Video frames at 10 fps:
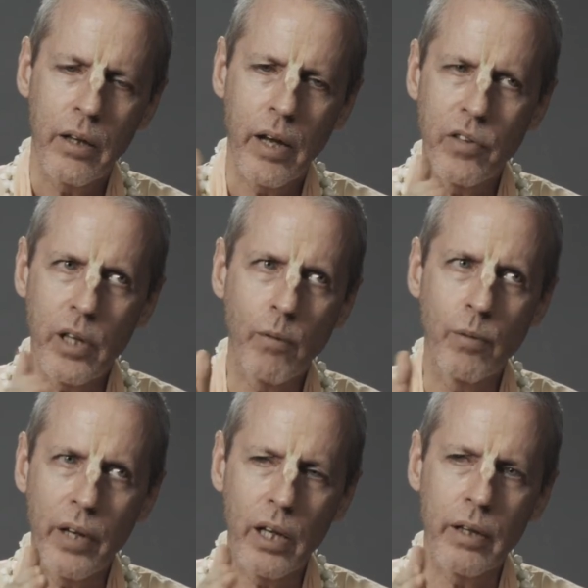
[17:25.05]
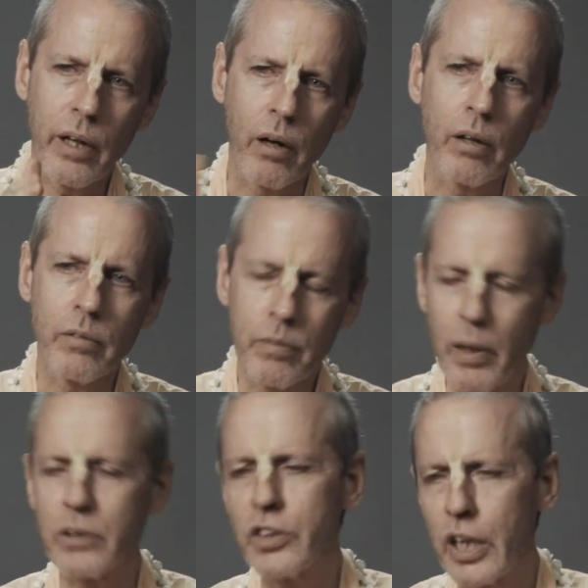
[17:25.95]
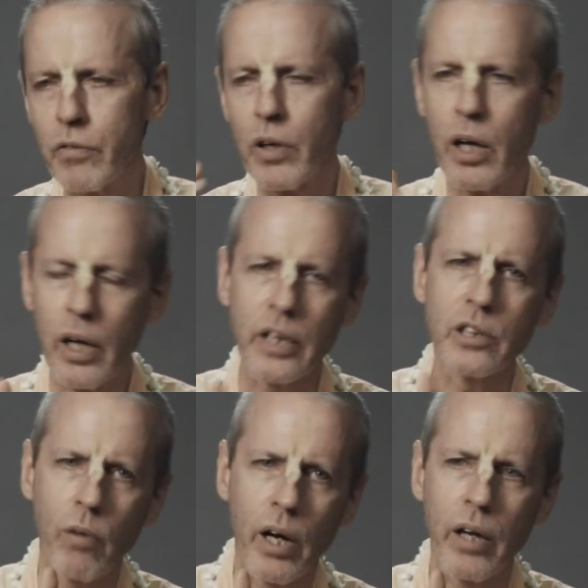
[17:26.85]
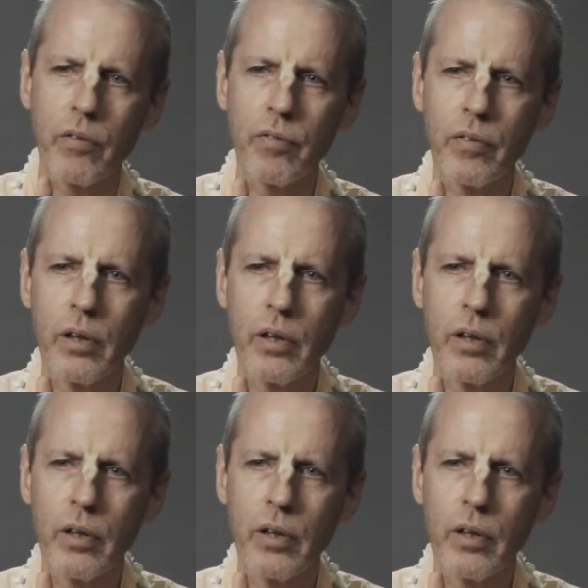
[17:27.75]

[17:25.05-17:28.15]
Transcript: You have a double meaning there. It's about Shiva and his wife.